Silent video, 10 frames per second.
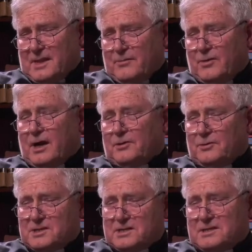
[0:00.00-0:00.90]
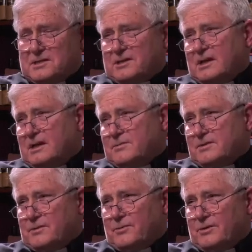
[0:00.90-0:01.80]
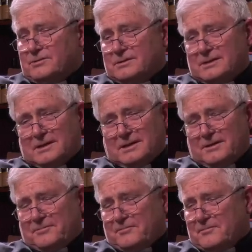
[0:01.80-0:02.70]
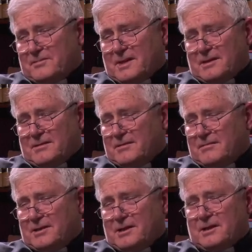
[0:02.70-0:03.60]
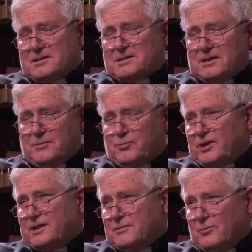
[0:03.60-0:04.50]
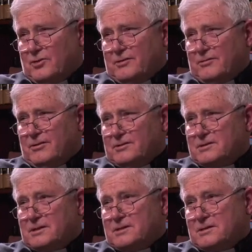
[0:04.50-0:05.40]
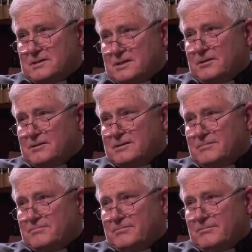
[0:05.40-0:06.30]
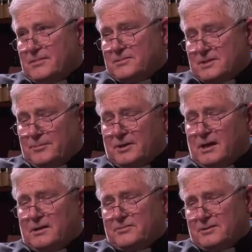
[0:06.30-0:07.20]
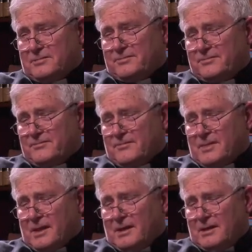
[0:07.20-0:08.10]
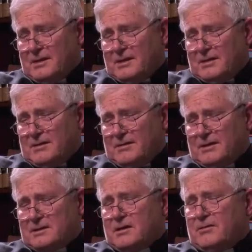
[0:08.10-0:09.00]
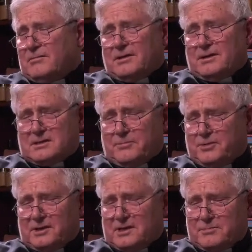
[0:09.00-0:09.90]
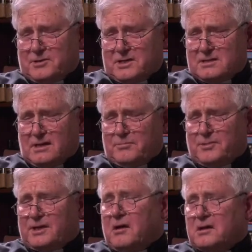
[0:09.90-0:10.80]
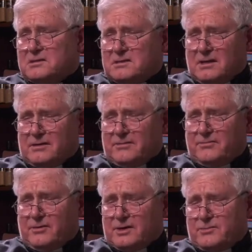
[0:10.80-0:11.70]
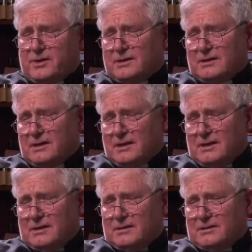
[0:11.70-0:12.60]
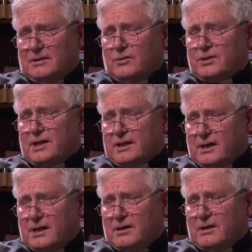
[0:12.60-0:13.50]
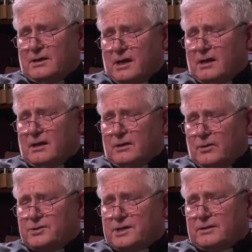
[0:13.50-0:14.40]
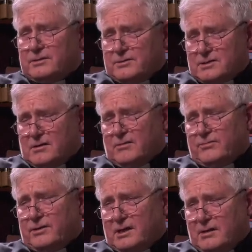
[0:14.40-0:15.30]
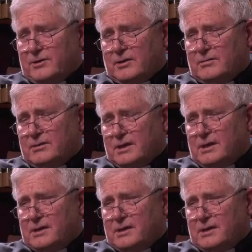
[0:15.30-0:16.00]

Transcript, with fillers: And when our Lord sees the kingdoms of the world, he doesn't see the brick and the mortar and all. He sees the sinners who's come to die for them. And so he simply dismisses Satan. Be gone, Satan, for it is written, the Lord thy God alone shalt thou serve, and him alone